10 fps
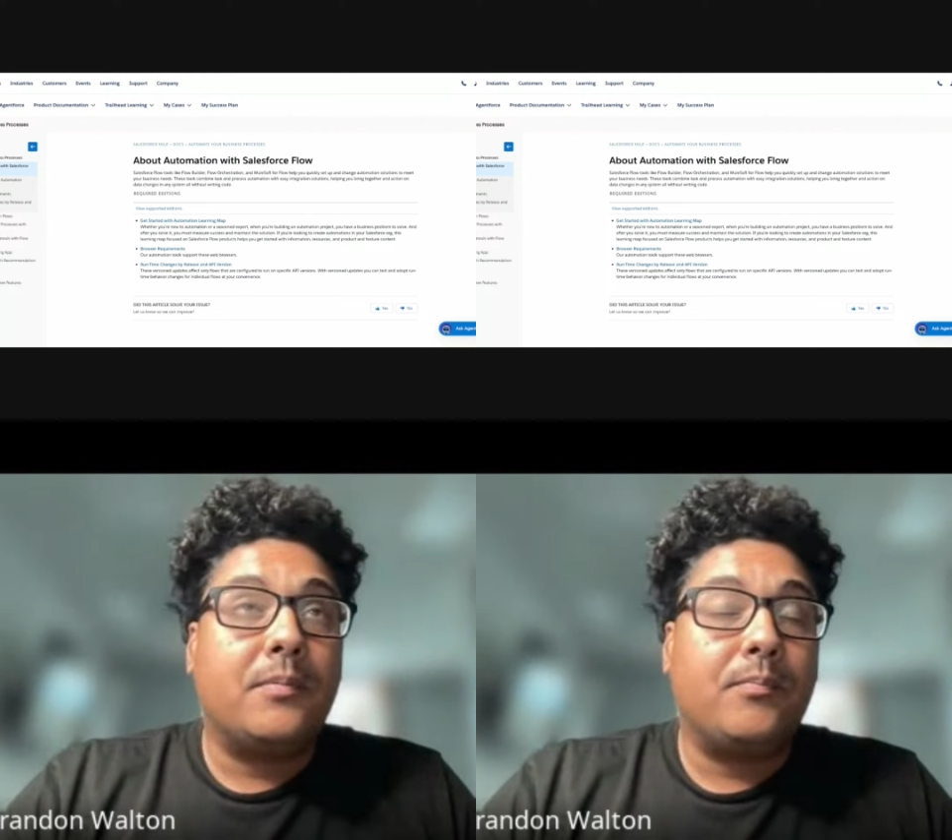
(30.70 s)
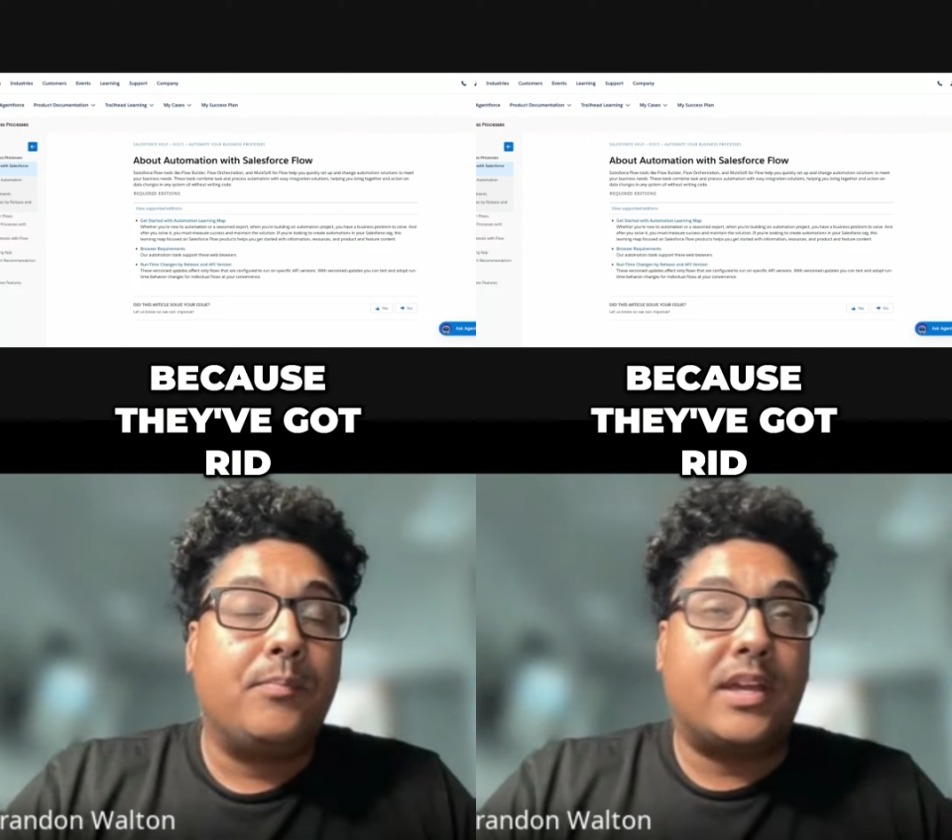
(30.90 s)

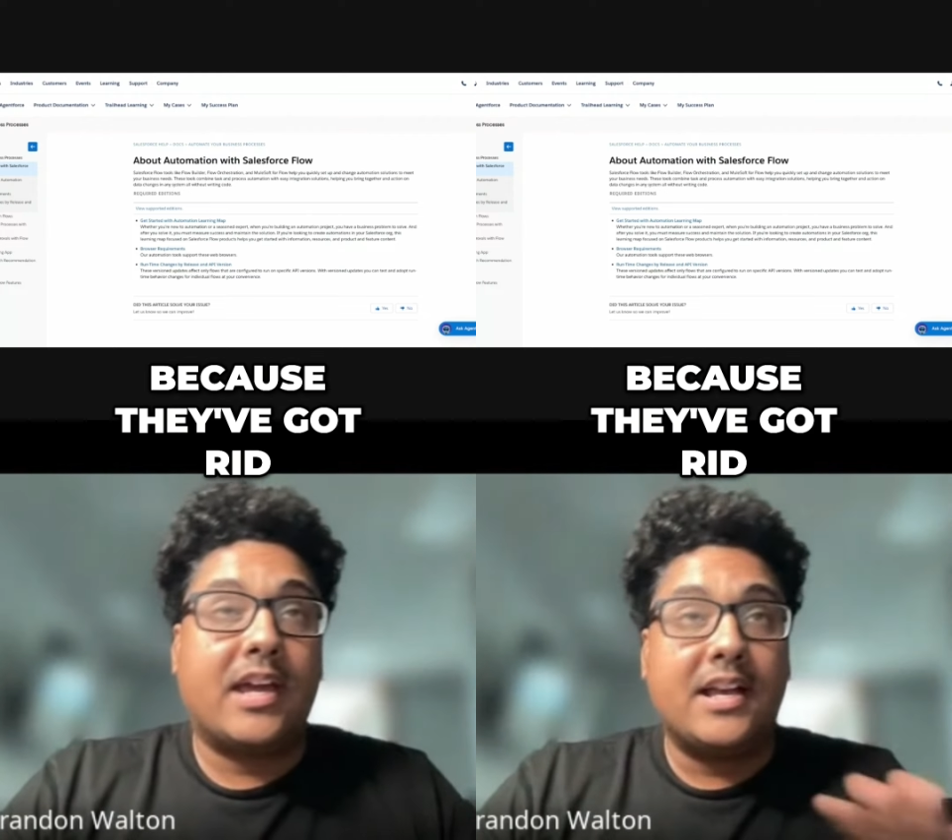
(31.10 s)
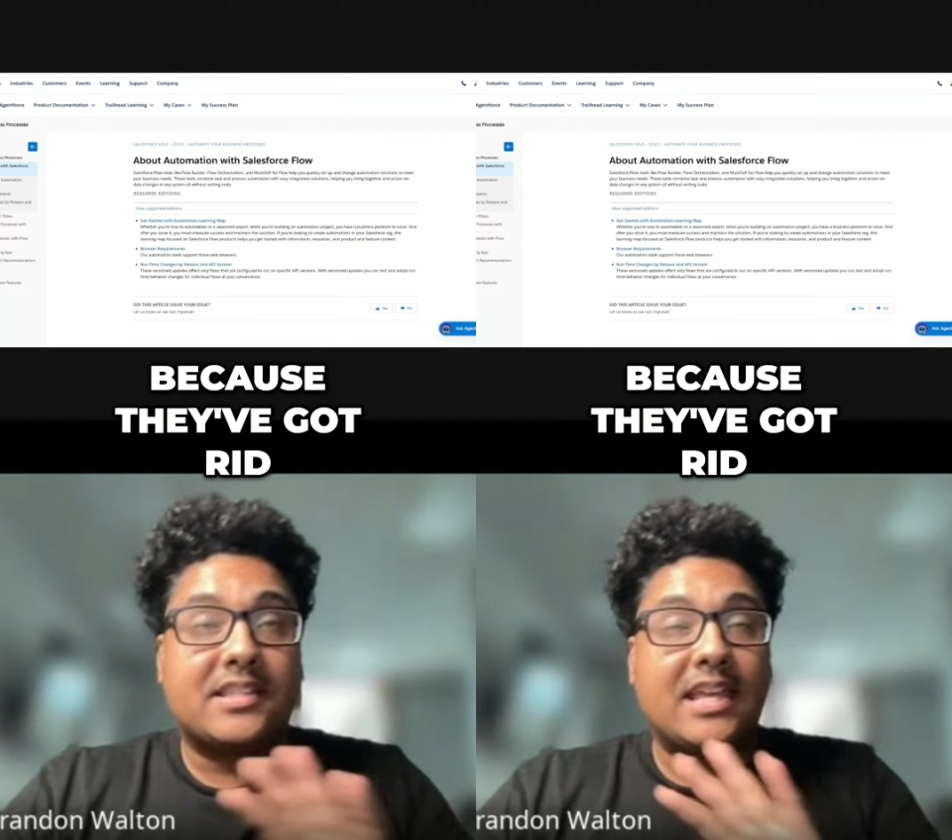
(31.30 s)

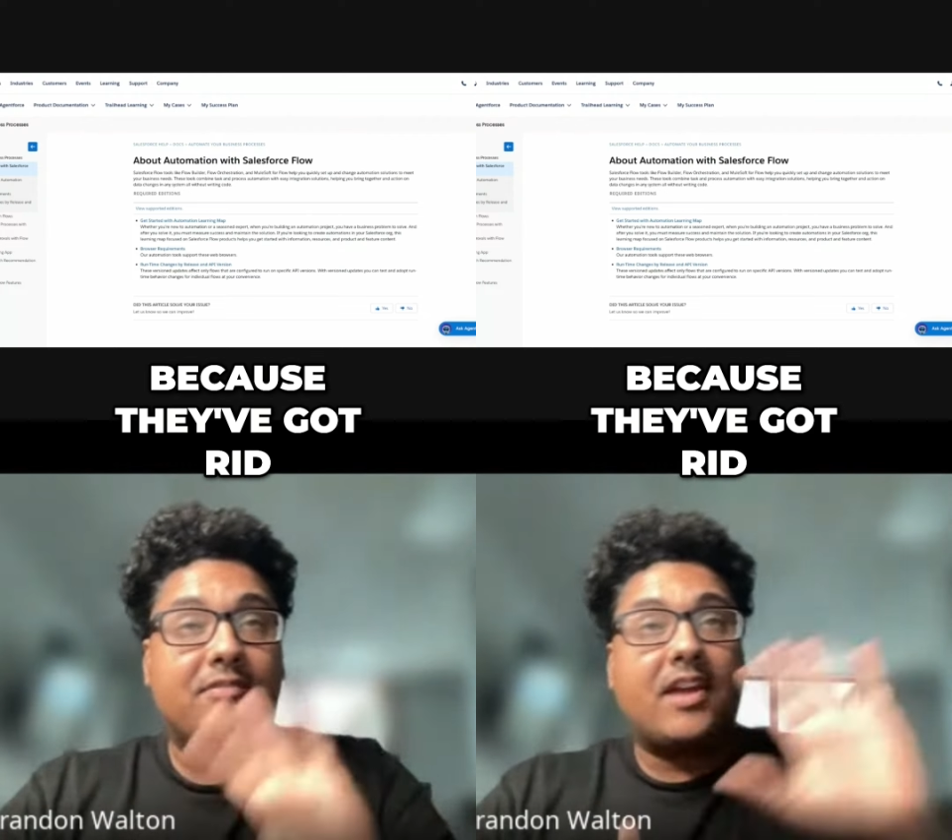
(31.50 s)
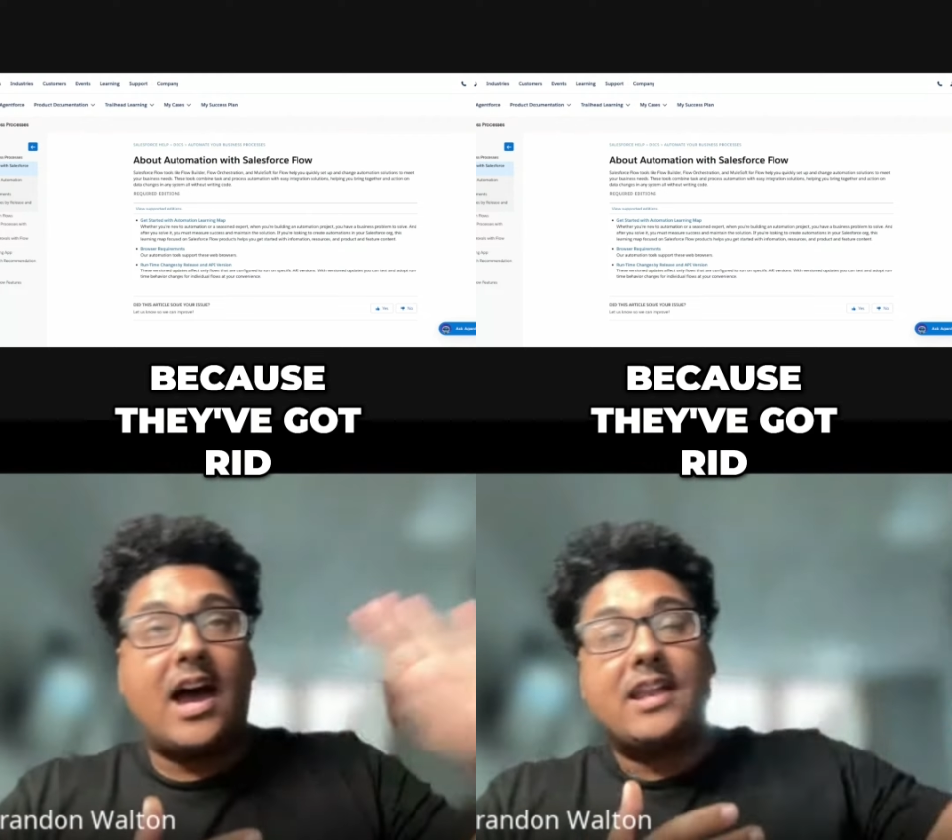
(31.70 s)
Because
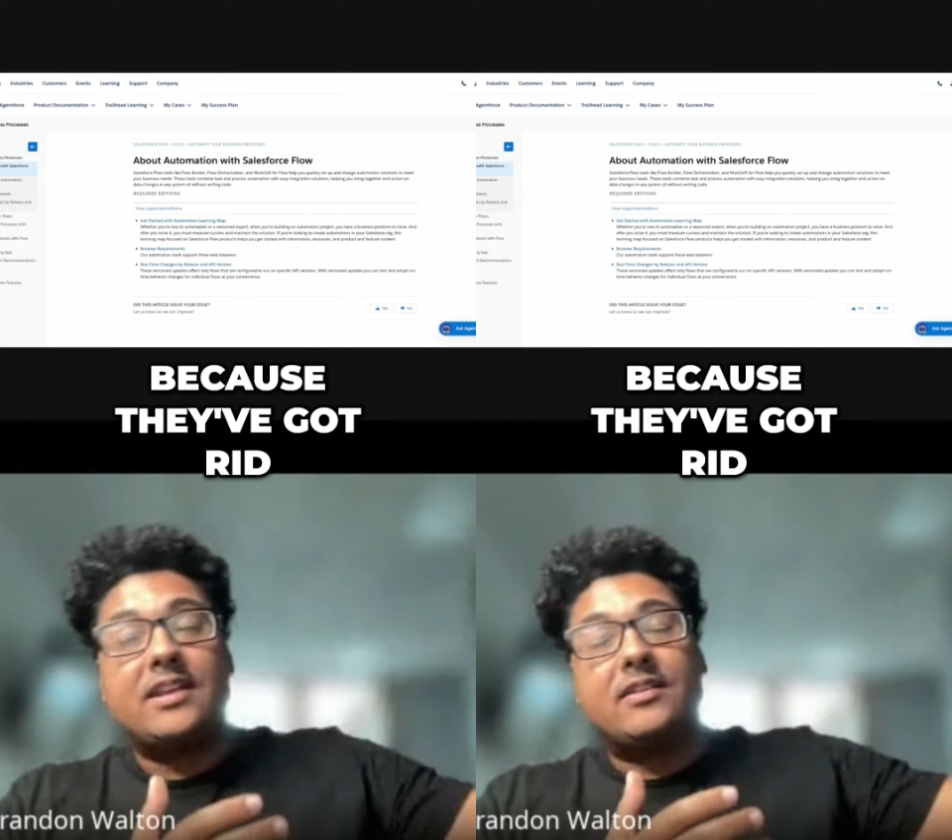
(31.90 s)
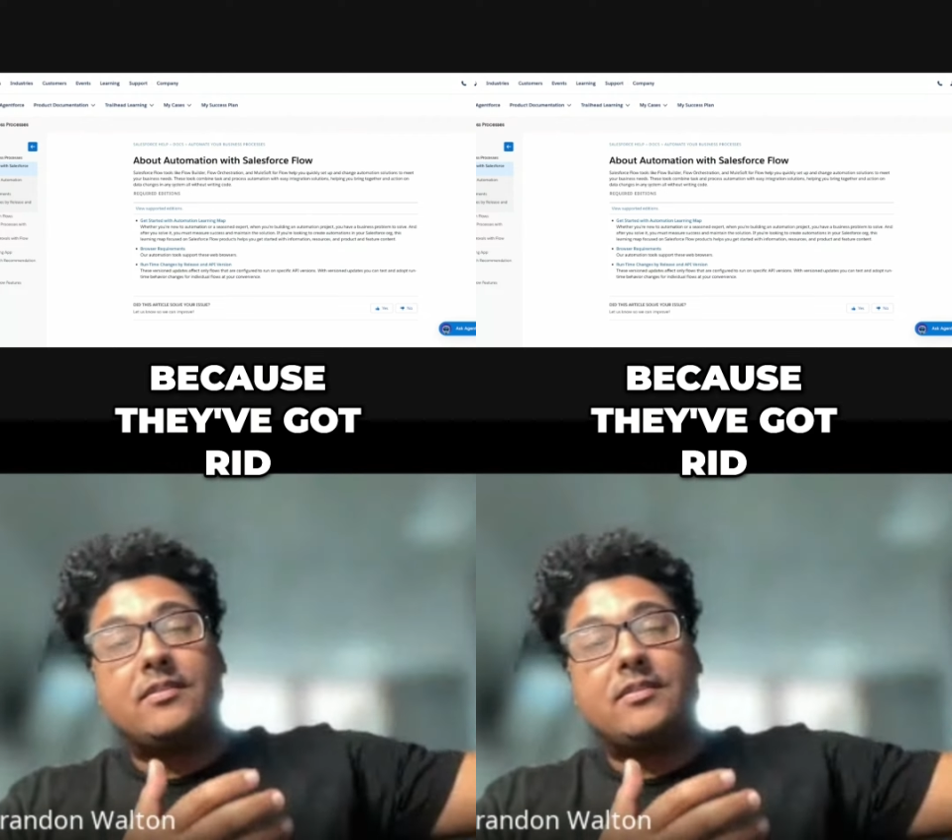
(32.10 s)
they've got